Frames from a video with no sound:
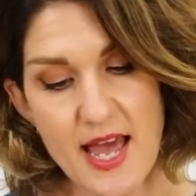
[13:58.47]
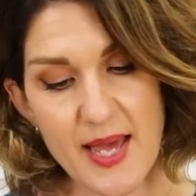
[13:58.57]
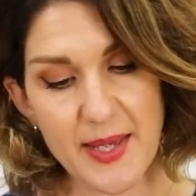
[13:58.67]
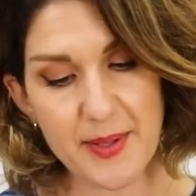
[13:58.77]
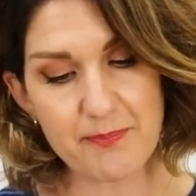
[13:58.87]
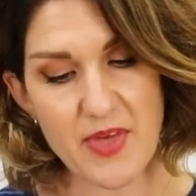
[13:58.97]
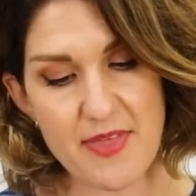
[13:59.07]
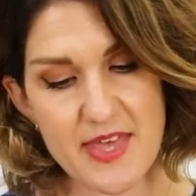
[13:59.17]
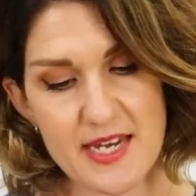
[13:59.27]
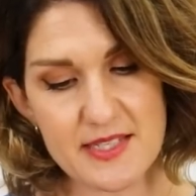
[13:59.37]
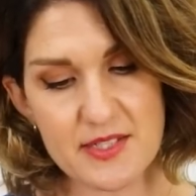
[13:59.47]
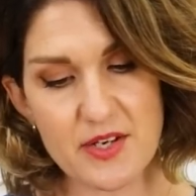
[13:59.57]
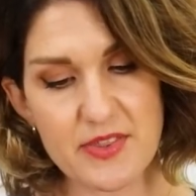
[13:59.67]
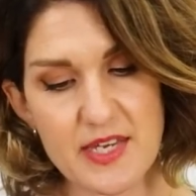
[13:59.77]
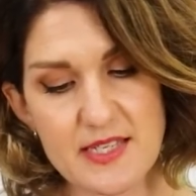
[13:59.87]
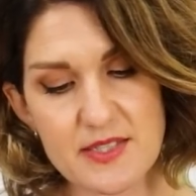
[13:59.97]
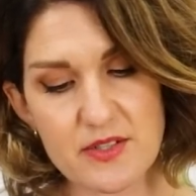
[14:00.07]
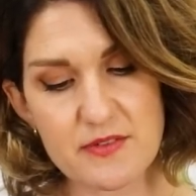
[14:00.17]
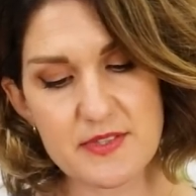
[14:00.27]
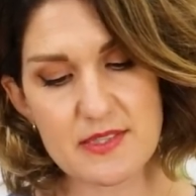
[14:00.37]
um, and then it's got these
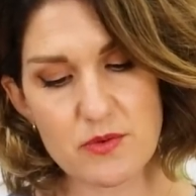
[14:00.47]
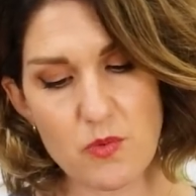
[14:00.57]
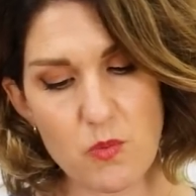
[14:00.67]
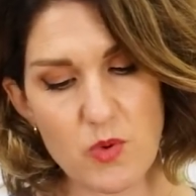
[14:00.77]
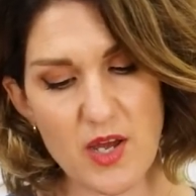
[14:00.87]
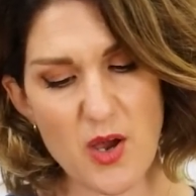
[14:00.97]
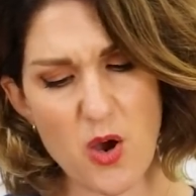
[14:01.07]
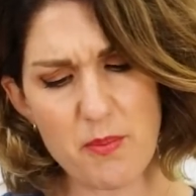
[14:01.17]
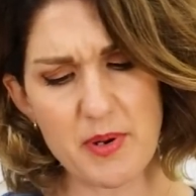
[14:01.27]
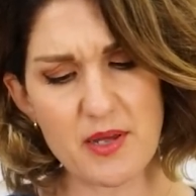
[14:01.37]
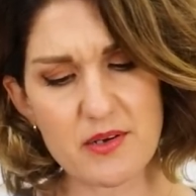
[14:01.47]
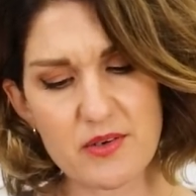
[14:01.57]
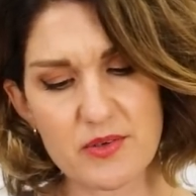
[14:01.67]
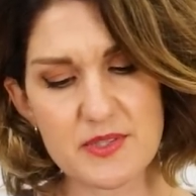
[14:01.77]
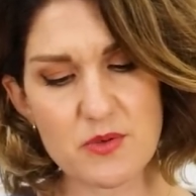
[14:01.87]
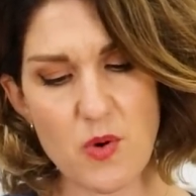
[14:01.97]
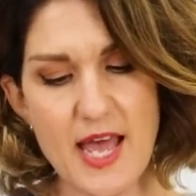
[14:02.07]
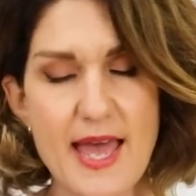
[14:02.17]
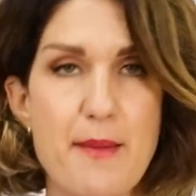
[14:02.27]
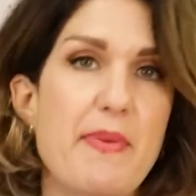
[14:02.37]
sort of like oblong or
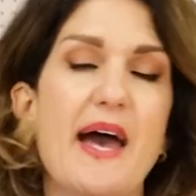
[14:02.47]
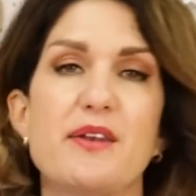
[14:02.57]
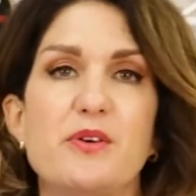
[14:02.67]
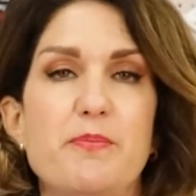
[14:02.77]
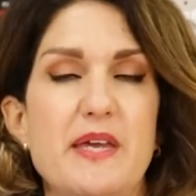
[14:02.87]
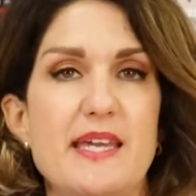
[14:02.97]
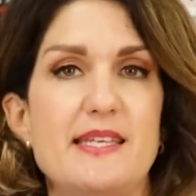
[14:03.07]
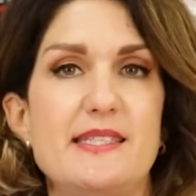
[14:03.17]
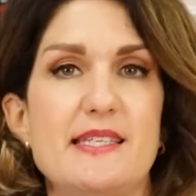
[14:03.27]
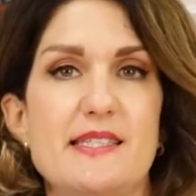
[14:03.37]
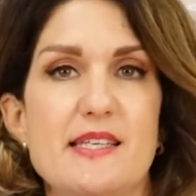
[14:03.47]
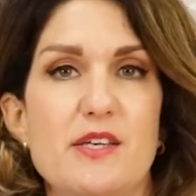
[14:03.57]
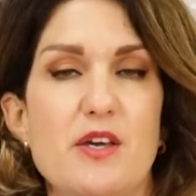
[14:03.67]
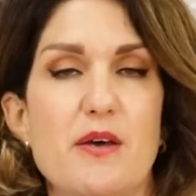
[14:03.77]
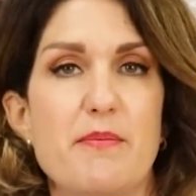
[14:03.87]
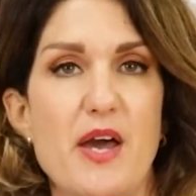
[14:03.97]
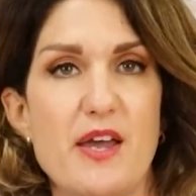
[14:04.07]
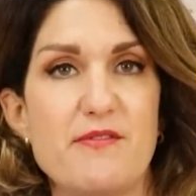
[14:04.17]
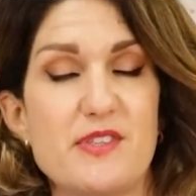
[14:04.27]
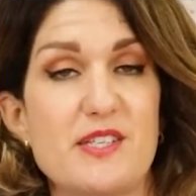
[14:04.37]
square panel pieces that come
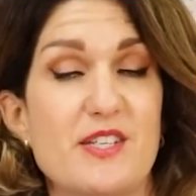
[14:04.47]
over the